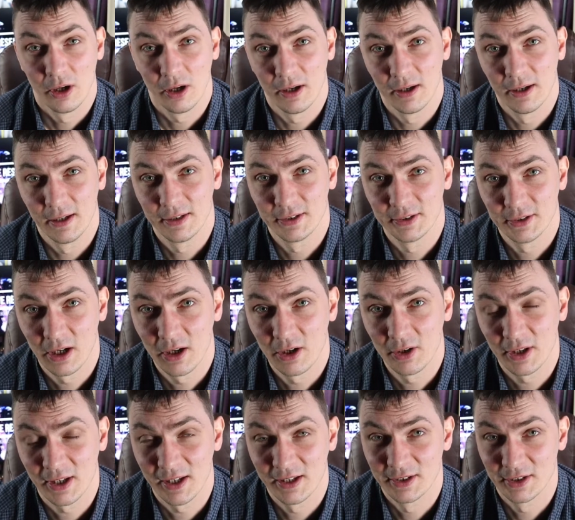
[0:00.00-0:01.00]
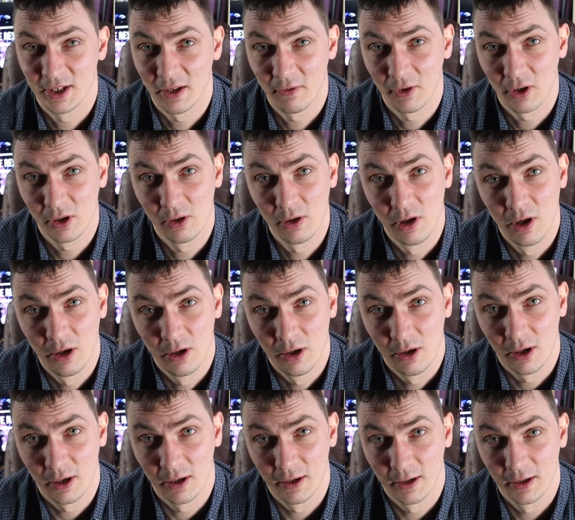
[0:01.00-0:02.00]
uh, start several
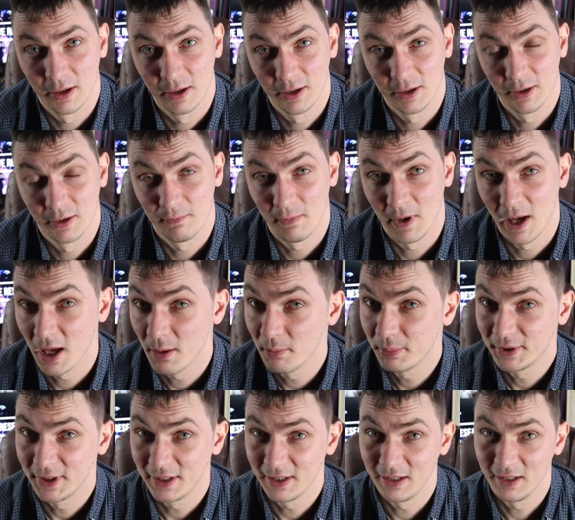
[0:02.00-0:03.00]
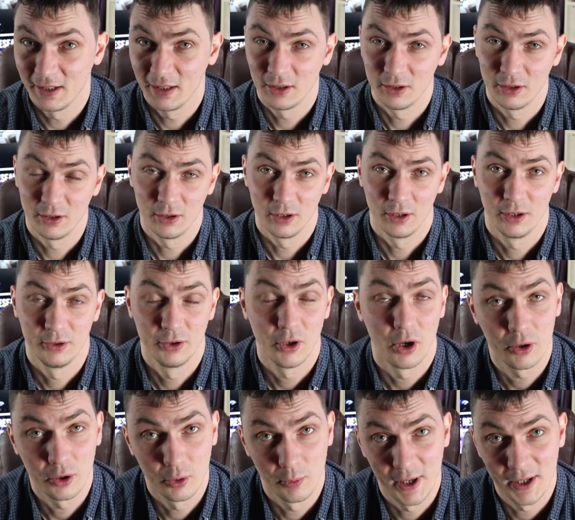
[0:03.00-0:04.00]
uh, empty uh,
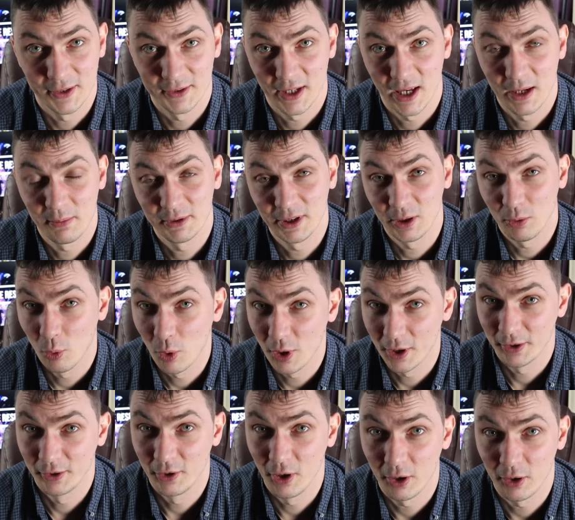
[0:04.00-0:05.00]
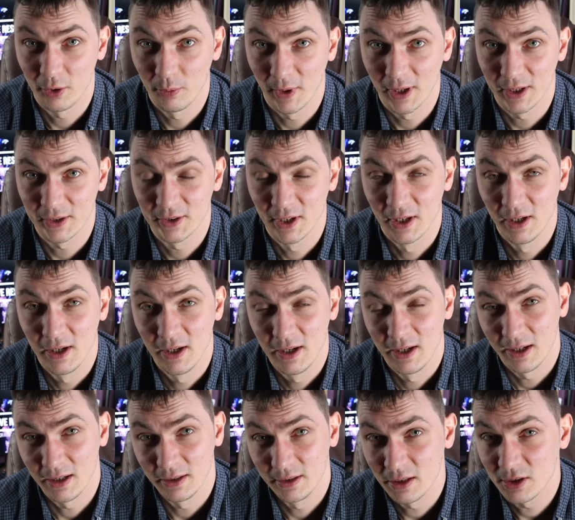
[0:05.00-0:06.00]
documents, empty Word documents.
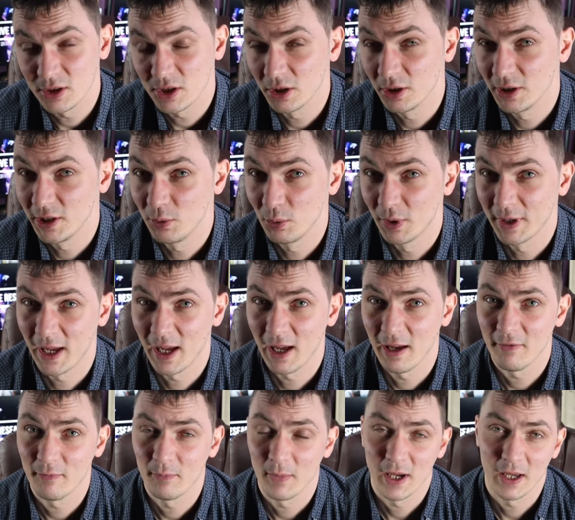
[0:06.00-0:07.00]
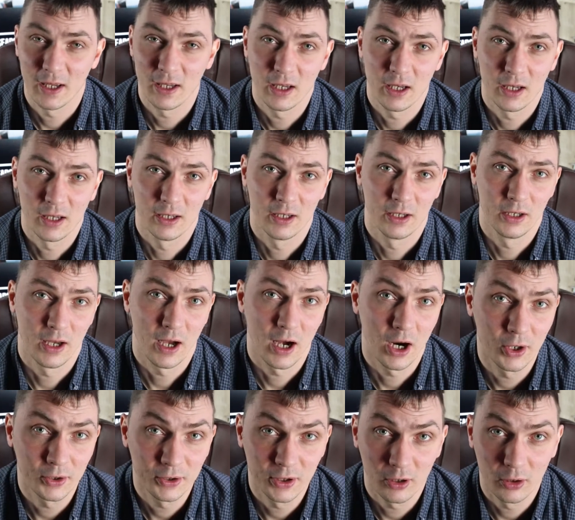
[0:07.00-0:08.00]
Initially, when I have my uh,
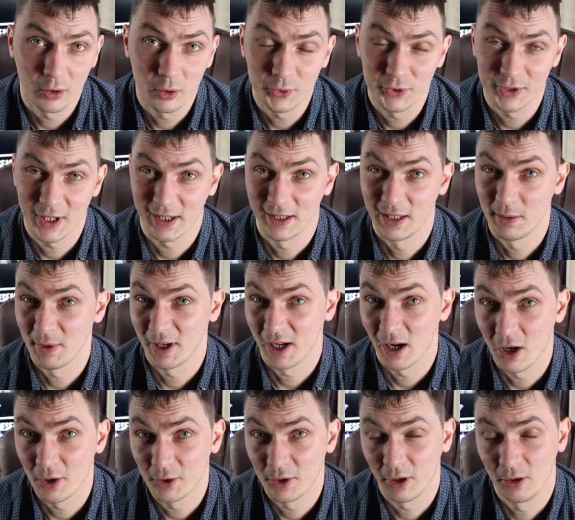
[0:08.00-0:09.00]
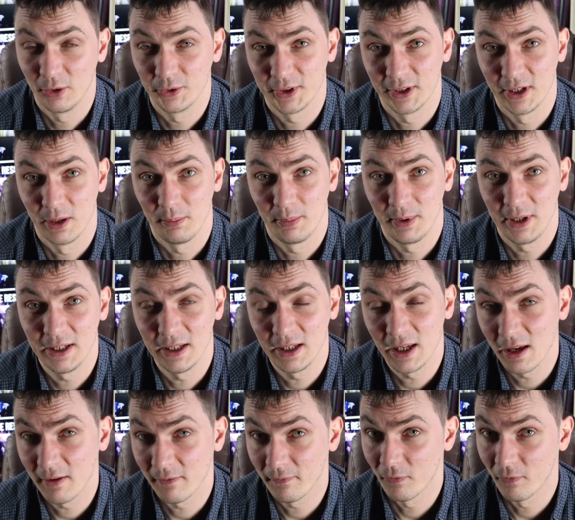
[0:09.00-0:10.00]
articles, academic articles in a PDF